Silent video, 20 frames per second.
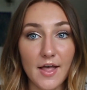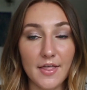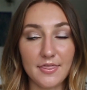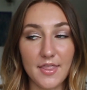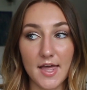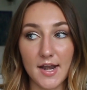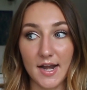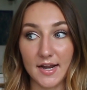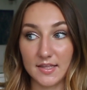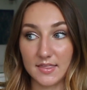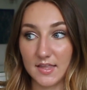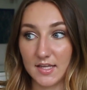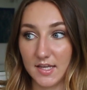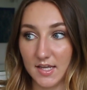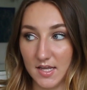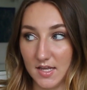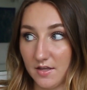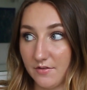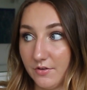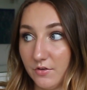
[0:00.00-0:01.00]
And then I
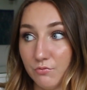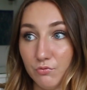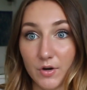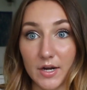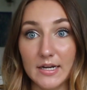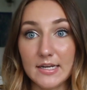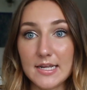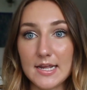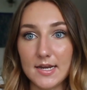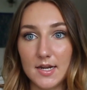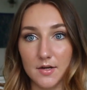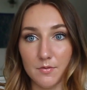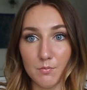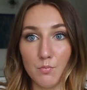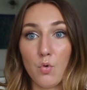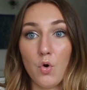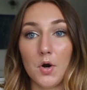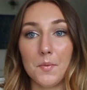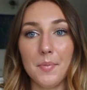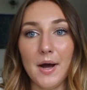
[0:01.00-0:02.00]
think it even radiated
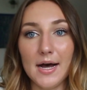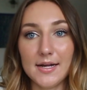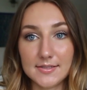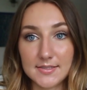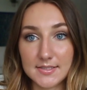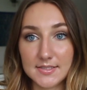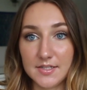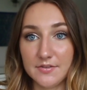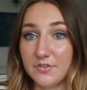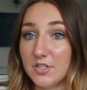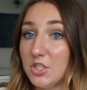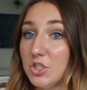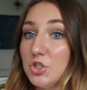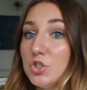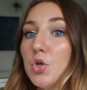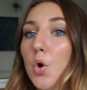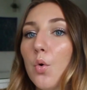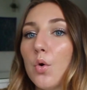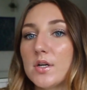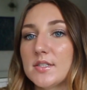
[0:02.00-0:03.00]
more positivity
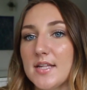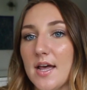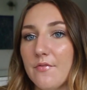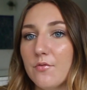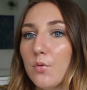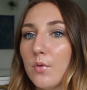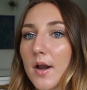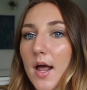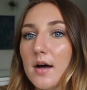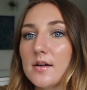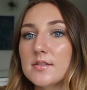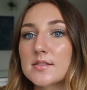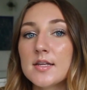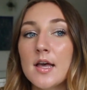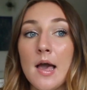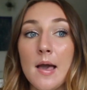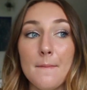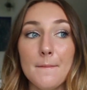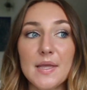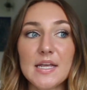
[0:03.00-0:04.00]
towards everyone else
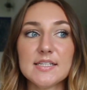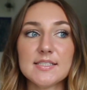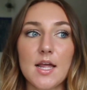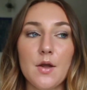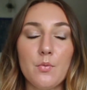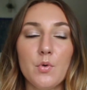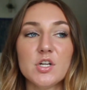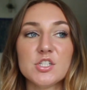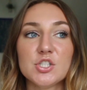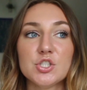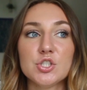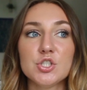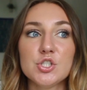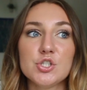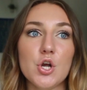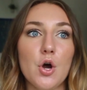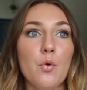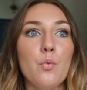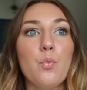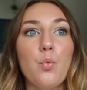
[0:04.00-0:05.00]
because I wasn't
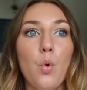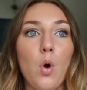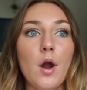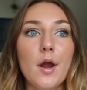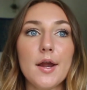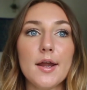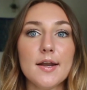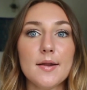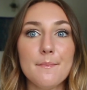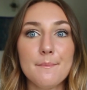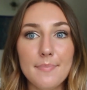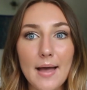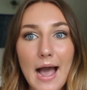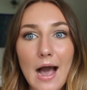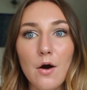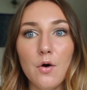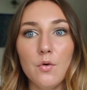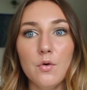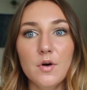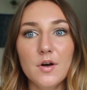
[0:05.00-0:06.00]
so worried
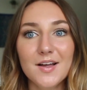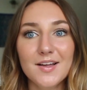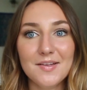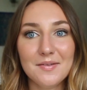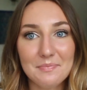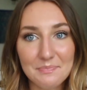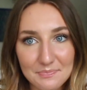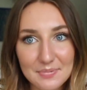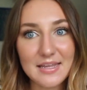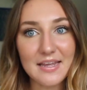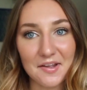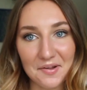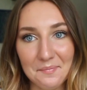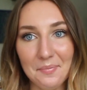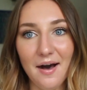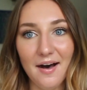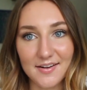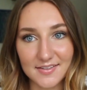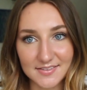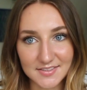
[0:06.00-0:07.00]
about being
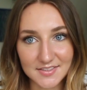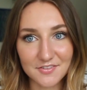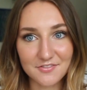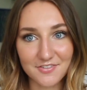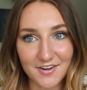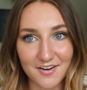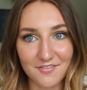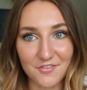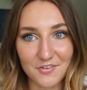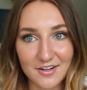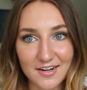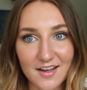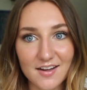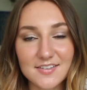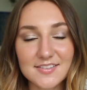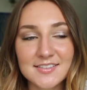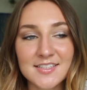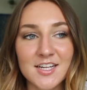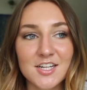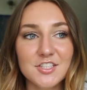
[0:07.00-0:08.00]
positive for everyone
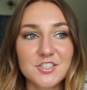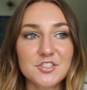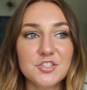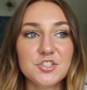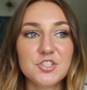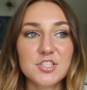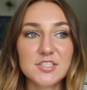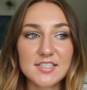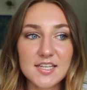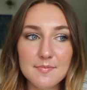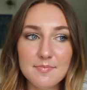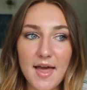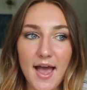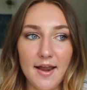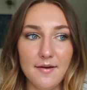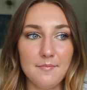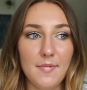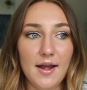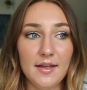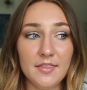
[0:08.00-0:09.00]
else. So just keep
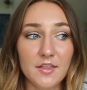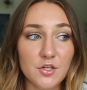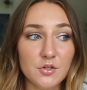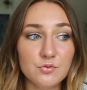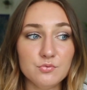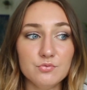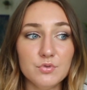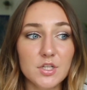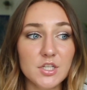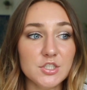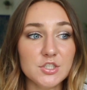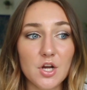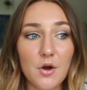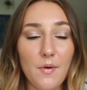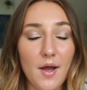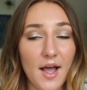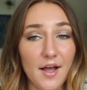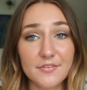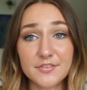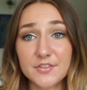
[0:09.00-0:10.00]
that in mind, that you really
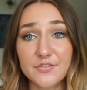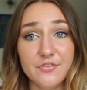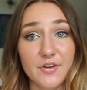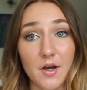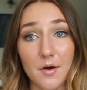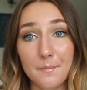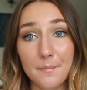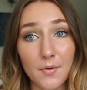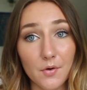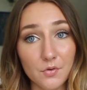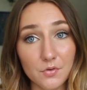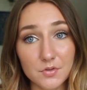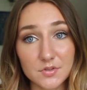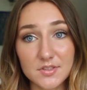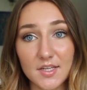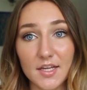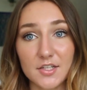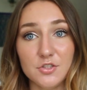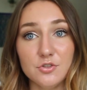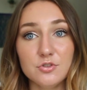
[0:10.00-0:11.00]
don't have to fit a
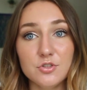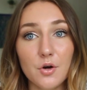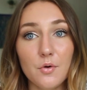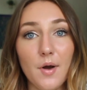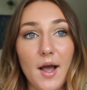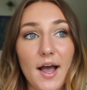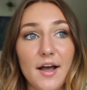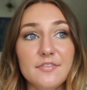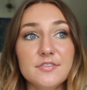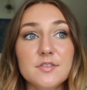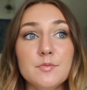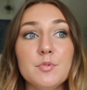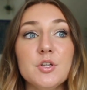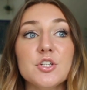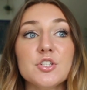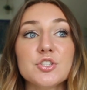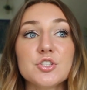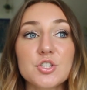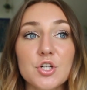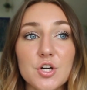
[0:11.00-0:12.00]
mold and you don't have to be
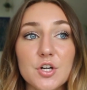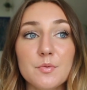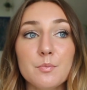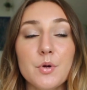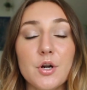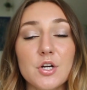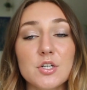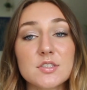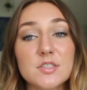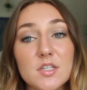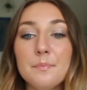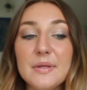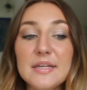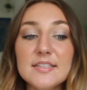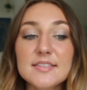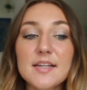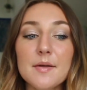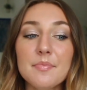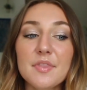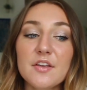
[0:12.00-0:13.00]
a certain person.
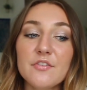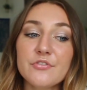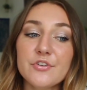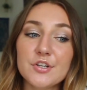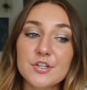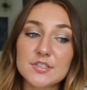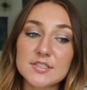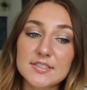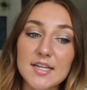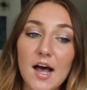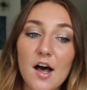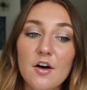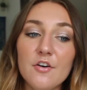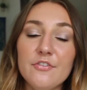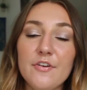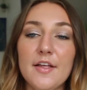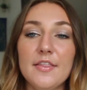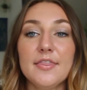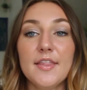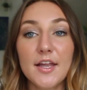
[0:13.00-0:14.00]
Be something for
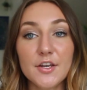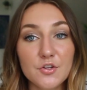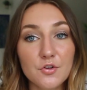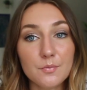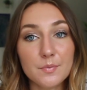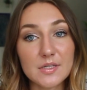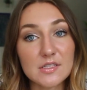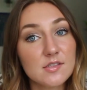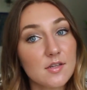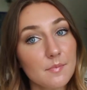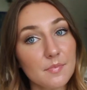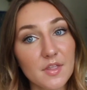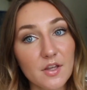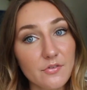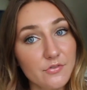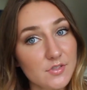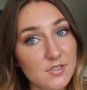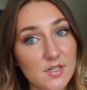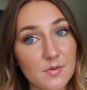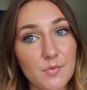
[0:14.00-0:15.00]
yourself and then you'll be
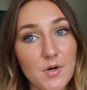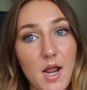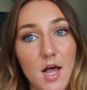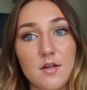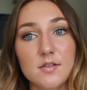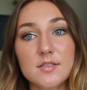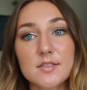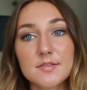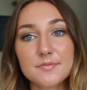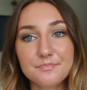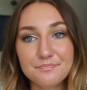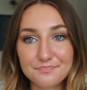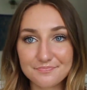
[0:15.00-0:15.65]
something for someone else.